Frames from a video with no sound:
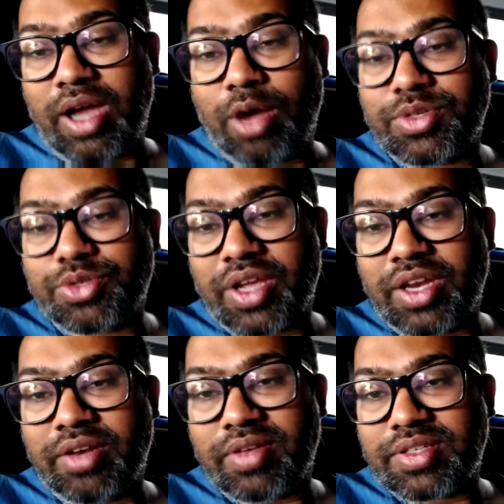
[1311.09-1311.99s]
how much you can
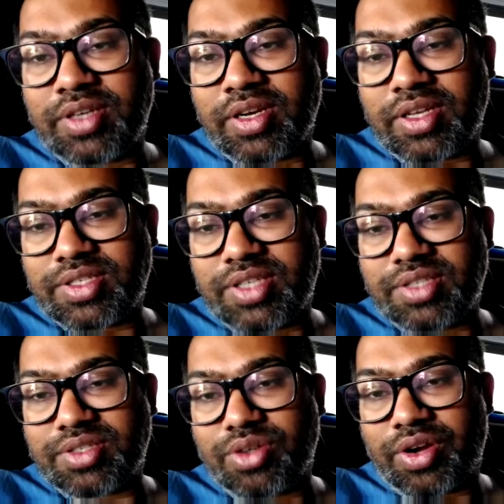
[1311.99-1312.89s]
invest in an
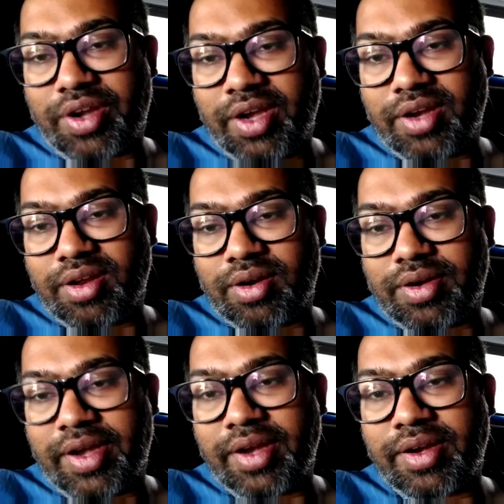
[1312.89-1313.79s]
exchange or trade
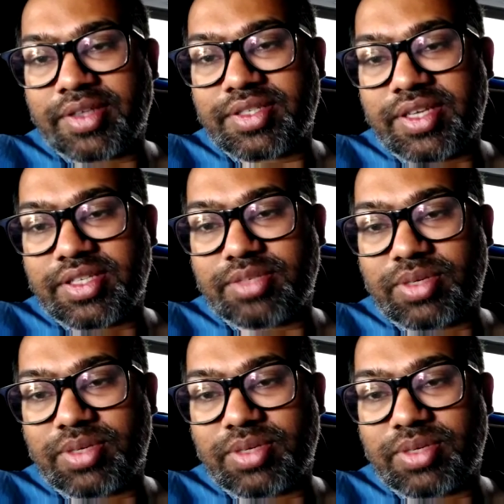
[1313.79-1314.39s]
in an exchange.